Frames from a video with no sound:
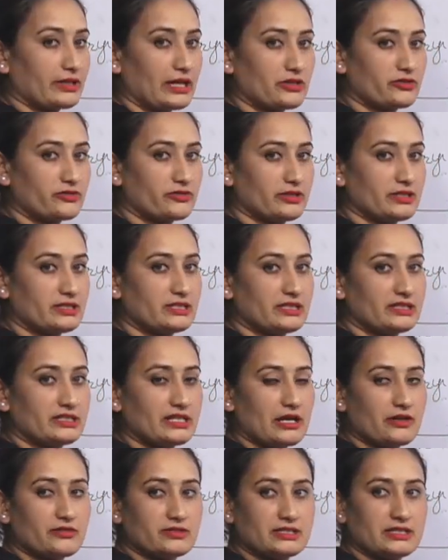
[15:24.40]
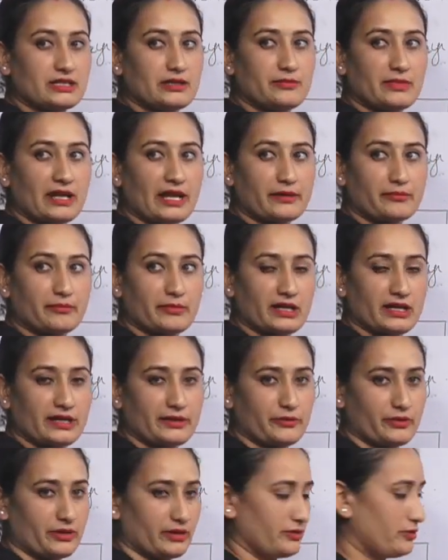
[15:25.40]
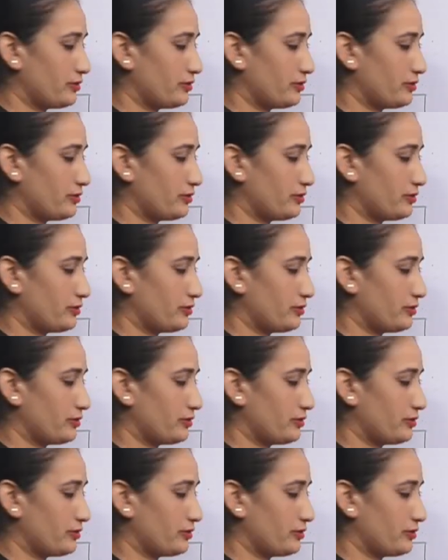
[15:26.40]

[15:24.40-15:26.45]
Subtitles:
can trace it out same like my one.